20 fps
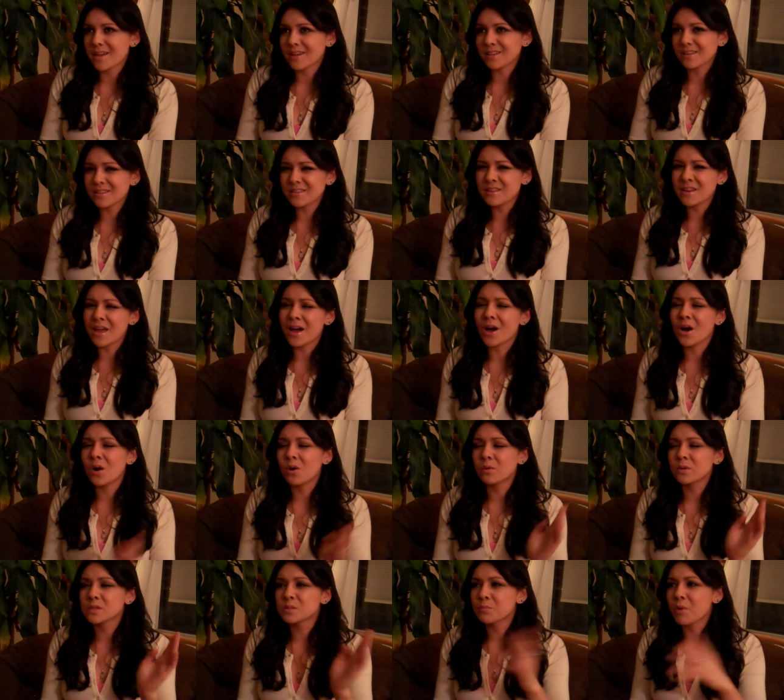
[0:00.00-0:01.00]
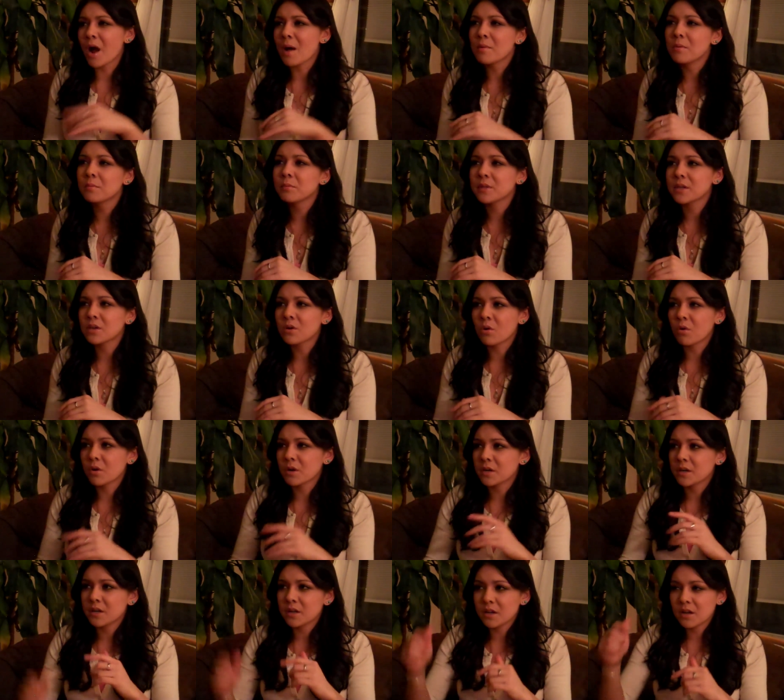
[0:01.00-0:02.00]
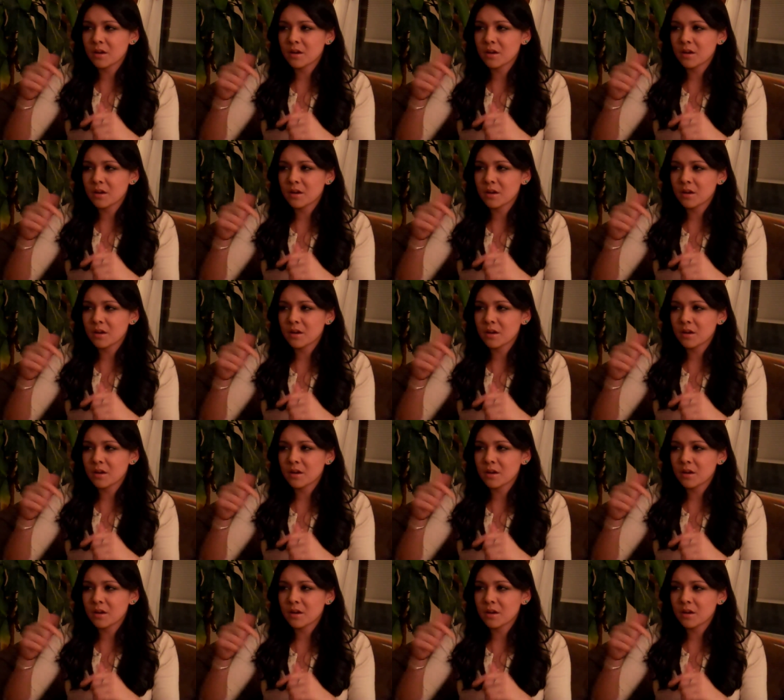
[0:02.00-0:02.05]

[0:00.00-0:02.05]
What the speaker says: no, it was probably Courtney,